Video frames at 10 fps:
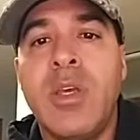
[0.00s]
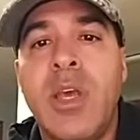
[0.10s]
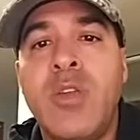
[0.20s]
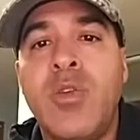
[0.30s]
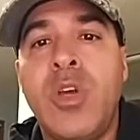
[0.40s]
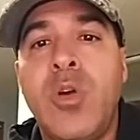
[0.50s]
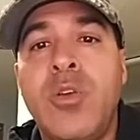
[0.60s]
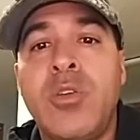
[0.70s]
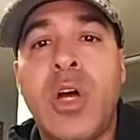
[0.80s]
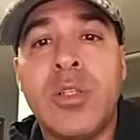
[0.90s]
and you go and
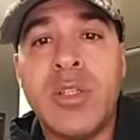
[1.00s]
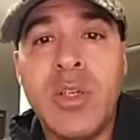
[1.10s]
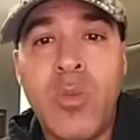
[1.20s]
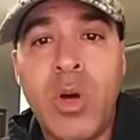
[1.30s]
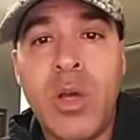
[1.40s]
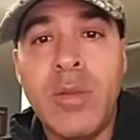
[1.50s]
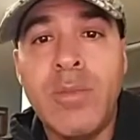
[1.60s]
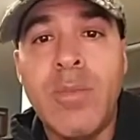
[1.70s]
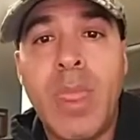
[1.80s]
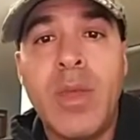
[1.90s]
you talk to someone,
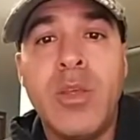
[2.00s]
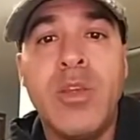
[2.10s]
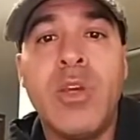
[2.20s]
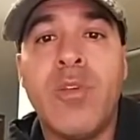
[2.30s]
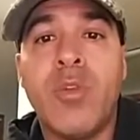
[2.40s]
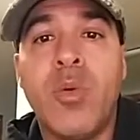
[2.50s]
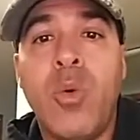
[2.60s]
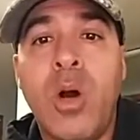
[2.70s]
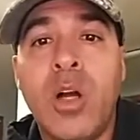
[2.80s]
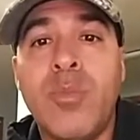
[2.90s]
you go for a
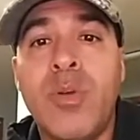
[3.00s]
walk,